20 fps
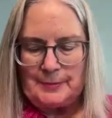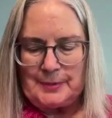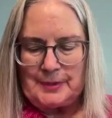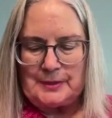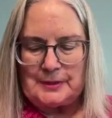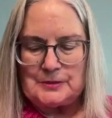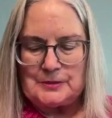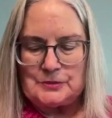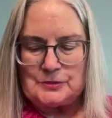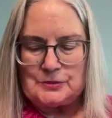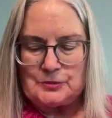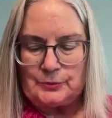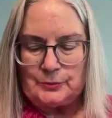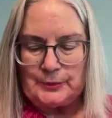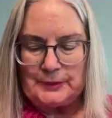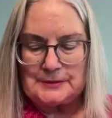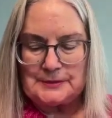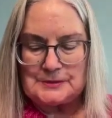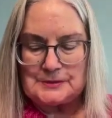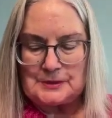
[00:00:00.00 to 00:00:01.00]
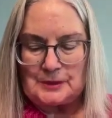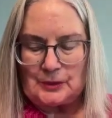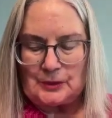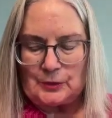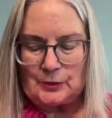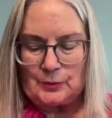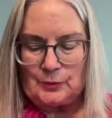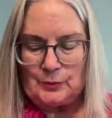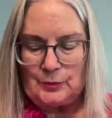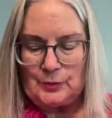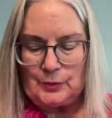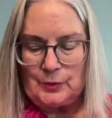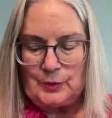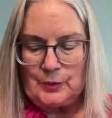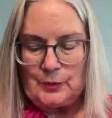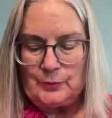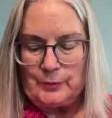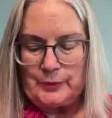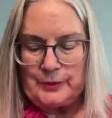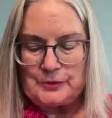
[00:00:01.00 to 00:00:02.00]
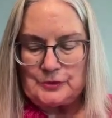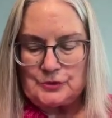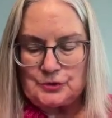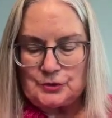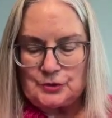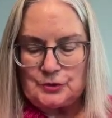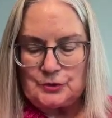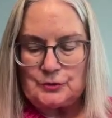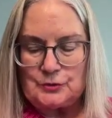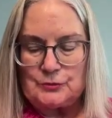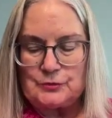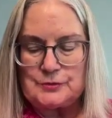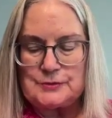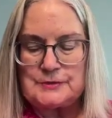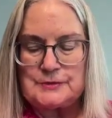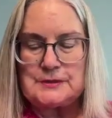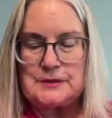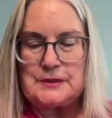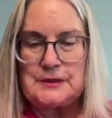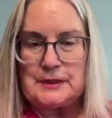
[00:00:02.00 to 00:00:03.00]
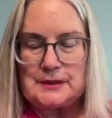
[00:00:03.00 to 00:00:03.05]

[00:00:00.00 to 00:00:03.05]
but in doing so, we choose